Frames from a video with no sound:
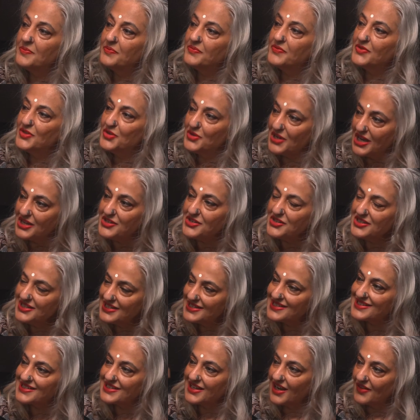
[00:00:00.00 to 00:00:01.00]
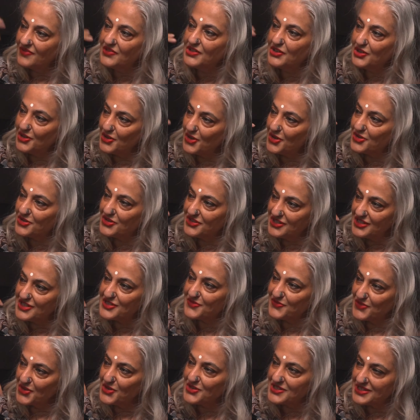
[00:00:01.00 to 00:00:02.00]
You had to discover a lot of this
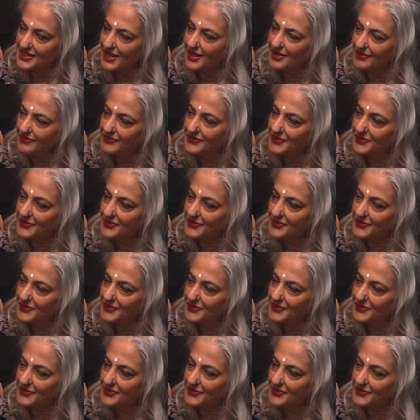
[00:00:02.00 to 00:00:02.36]
for yourself.